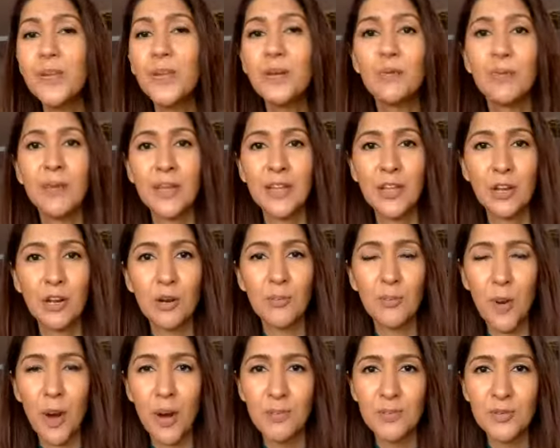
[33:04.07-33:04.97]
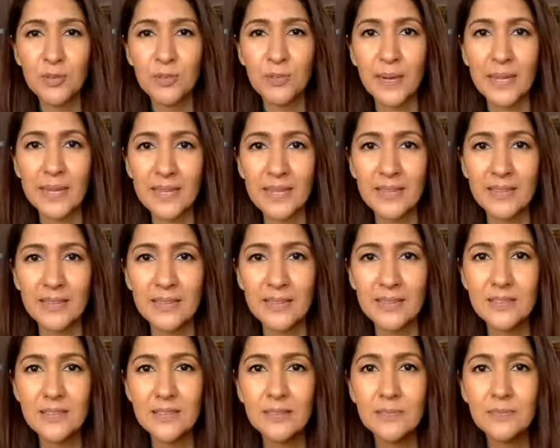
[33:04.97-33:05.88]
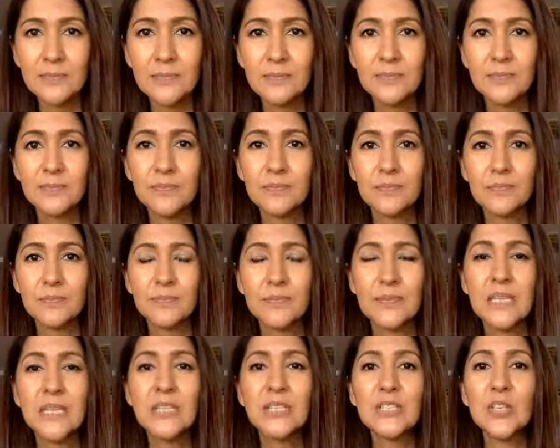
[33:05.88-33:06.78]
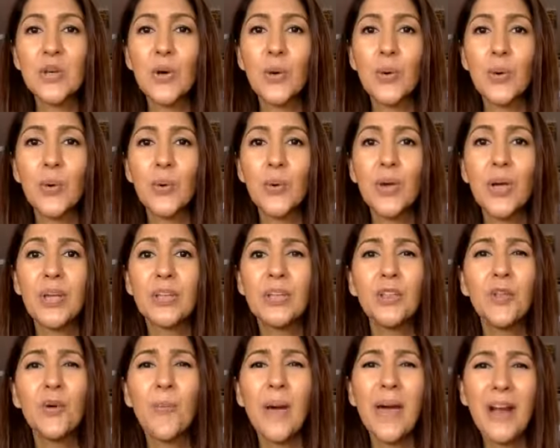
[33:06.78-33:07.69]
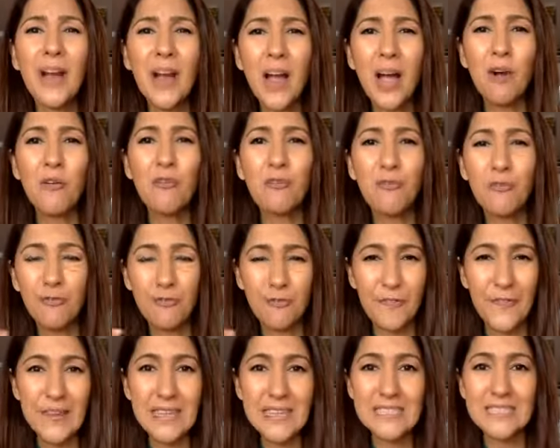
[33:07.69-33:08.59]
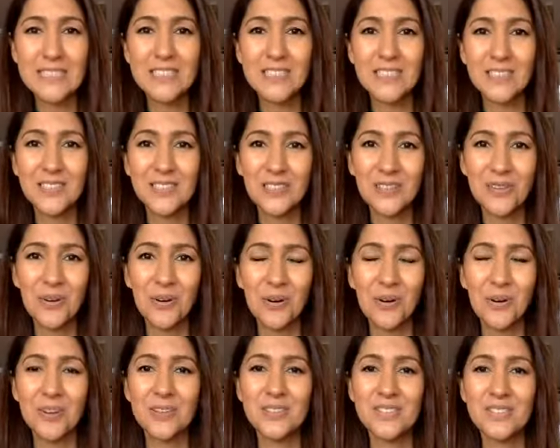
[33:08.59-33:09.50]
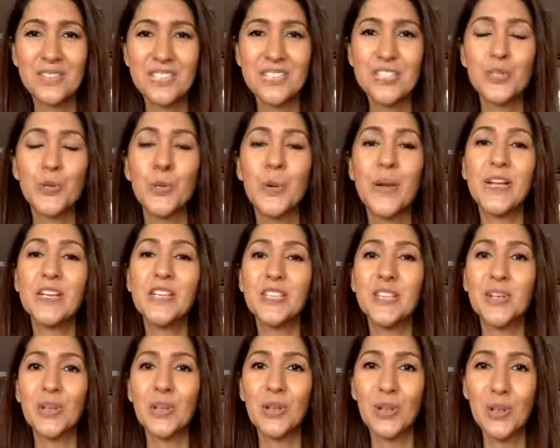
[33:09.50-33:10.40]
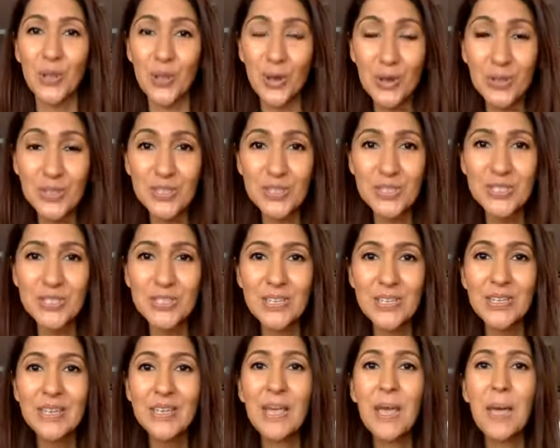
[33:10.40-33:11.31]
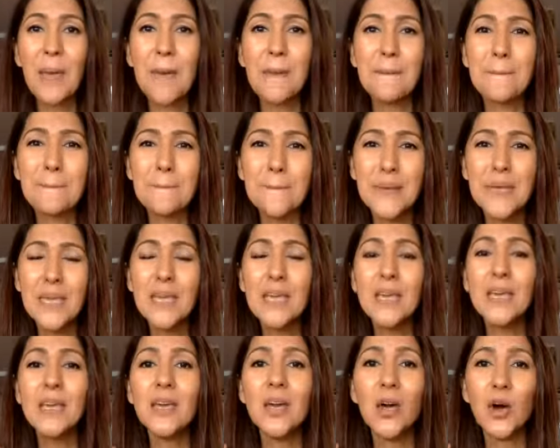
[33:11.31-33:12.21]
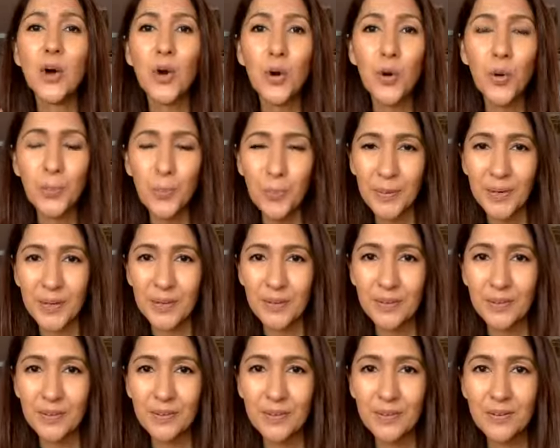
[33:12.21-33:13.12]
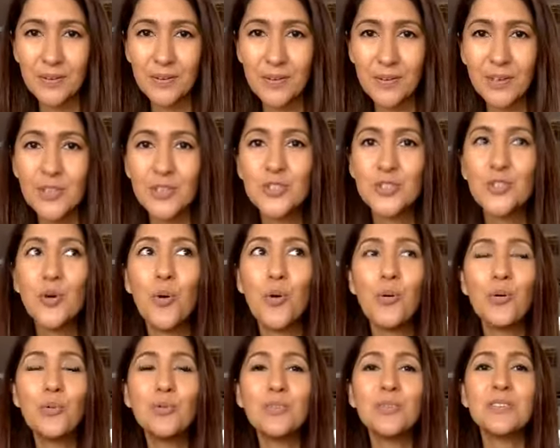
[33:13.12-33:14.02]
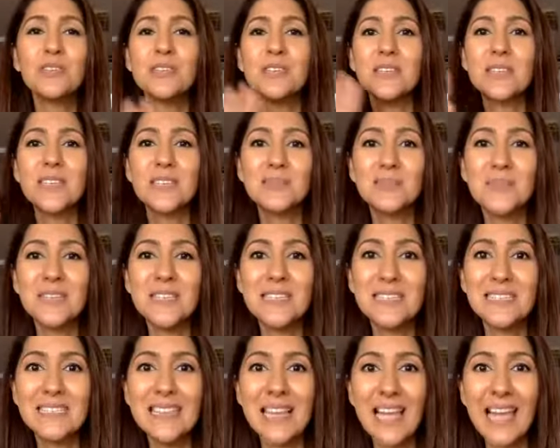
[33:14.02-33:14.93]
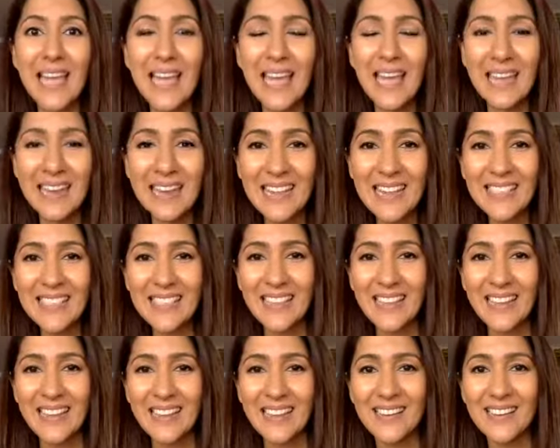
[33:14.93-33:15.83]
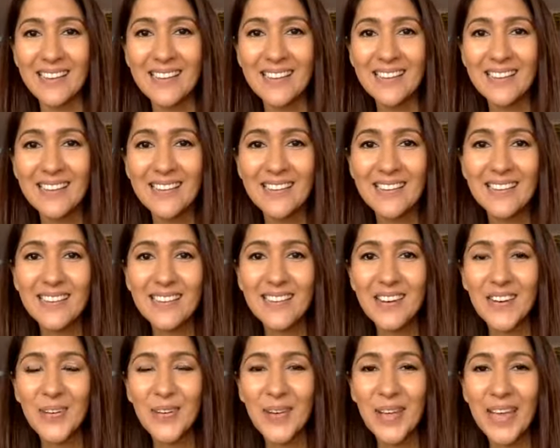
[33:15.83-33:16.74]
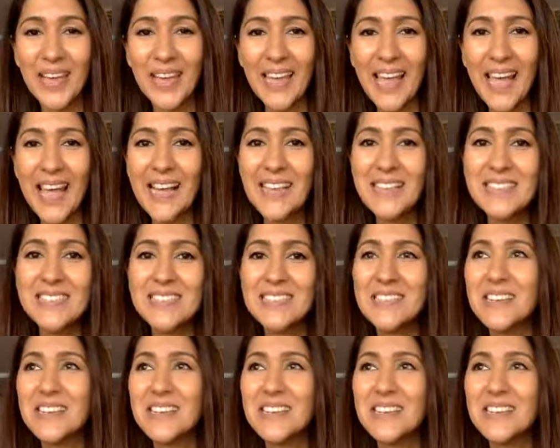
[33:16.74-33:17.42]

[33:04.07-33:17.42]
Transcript: a regular mom to my kids. So no matter how fixed your situation looks, be open. Don't dismiss anything, okay? As